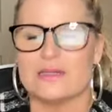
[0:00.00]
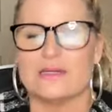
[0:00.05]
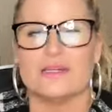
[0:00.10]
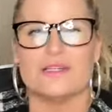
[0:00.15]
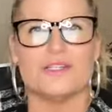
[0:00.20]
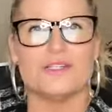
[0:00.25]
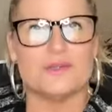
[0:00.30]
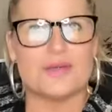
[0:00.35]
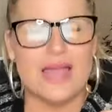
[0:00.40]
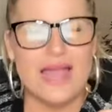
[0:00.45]

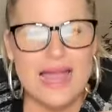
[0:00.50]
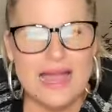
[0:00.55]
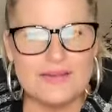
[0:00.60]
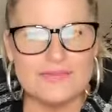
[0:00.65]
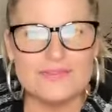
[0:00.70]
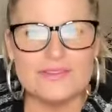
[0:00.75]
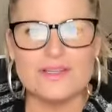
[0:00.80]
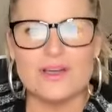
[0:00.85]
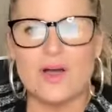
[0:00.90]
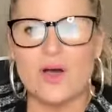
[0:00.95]
You have
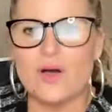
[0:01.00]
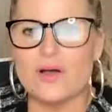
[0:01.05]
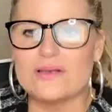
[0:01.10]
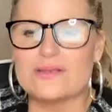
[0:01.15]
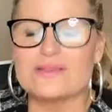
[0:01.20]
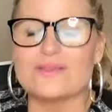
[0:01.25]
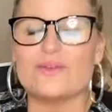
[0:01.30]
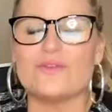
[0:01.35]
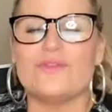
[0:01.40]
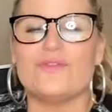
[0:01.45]
to
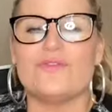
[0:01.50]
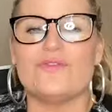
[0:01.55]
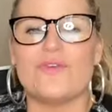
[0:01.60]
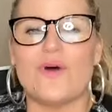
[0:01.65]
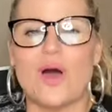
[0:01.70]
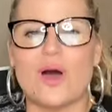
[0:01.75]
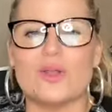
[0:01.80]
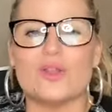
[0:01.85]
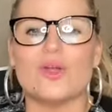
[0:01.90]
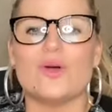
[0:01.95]
also
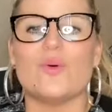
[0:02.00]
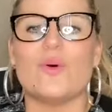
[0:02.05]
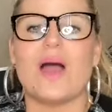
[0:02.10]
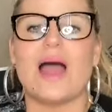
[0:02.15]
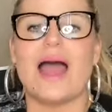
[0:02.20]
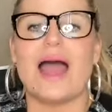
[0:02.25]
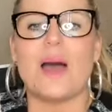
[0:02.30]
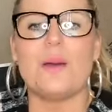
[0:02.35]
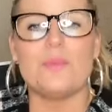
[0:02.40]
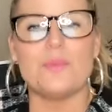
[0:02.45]
follow
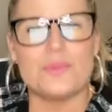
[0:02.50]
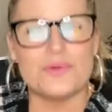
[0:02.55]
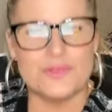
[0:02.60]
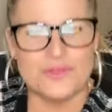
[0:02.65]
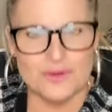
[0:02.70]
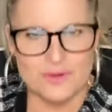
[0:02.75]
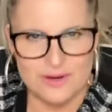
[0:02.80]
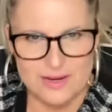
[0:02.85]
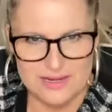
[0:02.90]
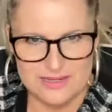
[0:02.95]
up with
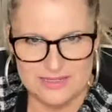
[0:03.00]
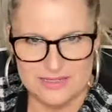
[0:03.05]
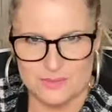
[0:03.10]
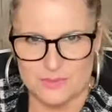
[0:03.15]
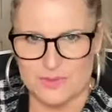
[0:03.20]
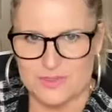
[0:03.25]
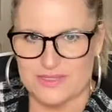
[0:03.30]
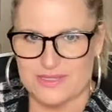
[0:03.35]
your customers.